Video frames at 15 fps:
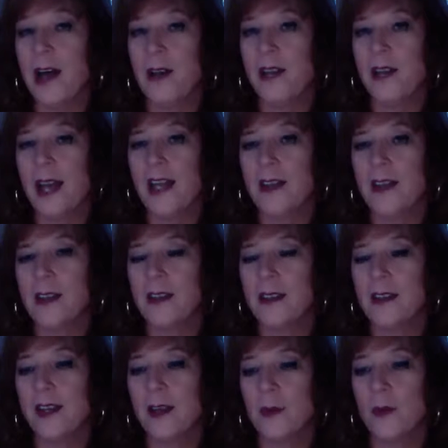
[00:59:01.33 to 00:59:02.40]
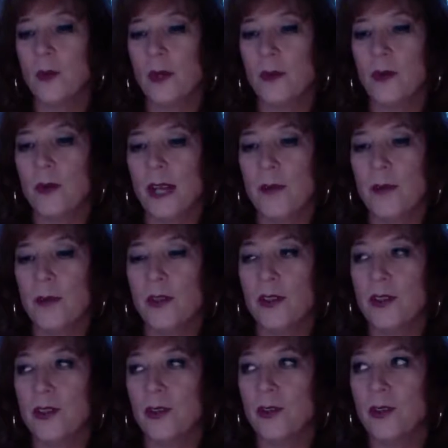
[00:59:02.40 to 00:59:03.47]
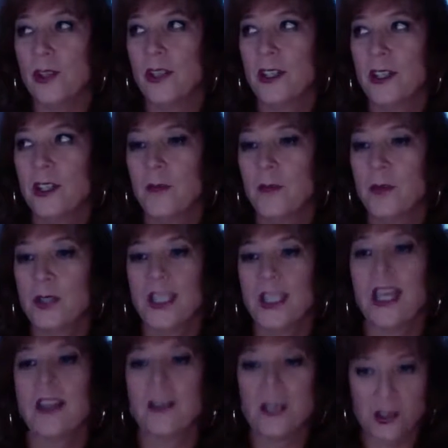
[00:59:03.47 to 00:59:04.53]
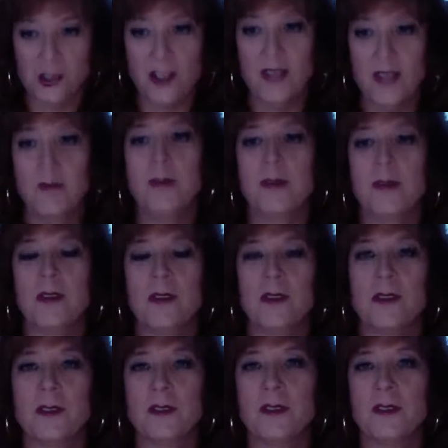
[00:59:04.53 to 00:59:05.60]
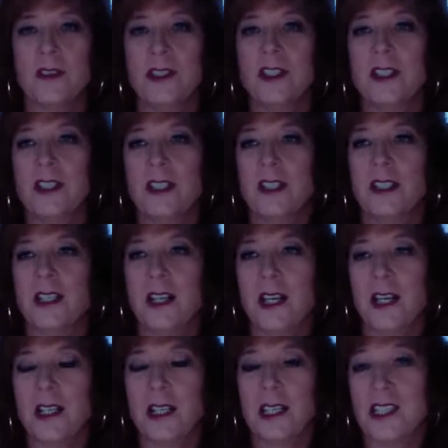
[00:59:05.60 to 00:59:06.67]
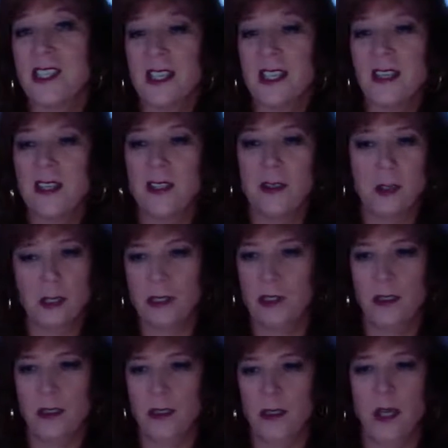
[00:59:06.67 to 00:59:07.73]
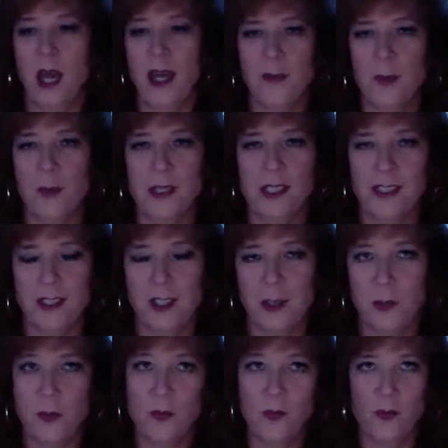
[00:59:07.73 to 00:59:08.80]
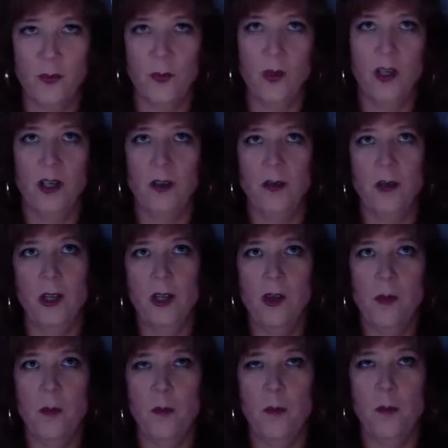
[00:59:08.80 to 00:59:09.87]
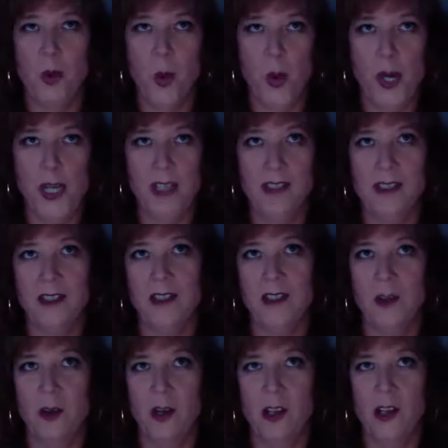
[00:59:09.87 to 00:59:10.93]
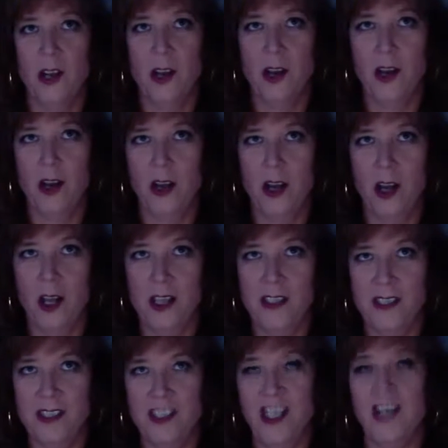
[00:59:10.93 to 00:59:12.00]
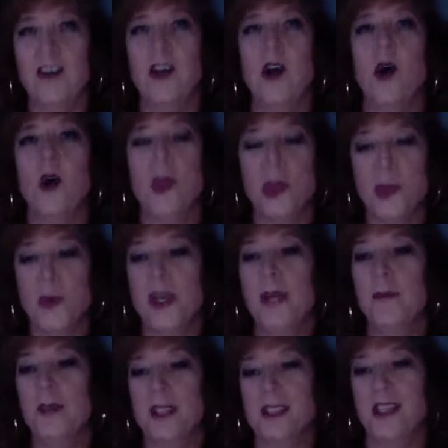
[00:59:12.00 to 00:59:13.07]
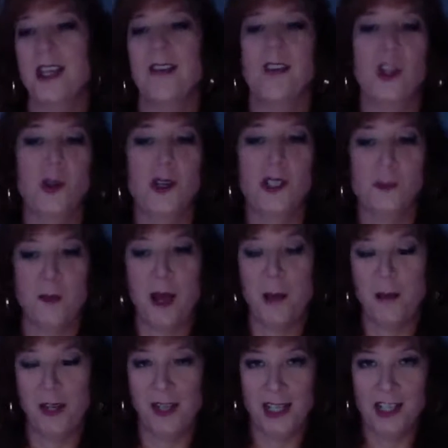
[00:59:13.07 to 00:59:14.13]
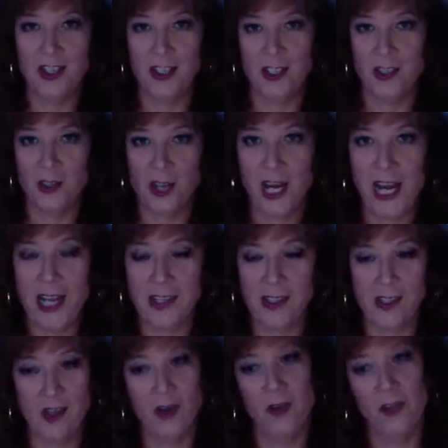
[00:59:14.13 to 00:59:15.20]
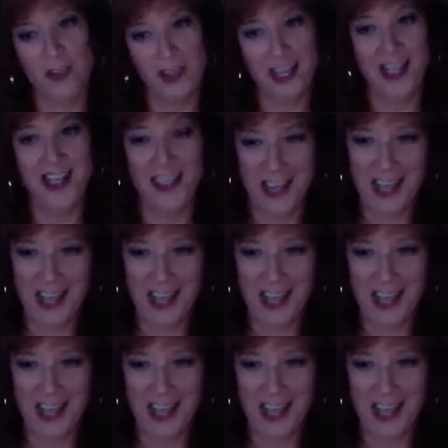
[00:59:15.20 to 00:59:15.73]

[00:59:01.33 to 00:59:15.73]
that we were able to put together a story that people can see, that, because not everybody's, we're 0.03% of the U.S. population is trans, so that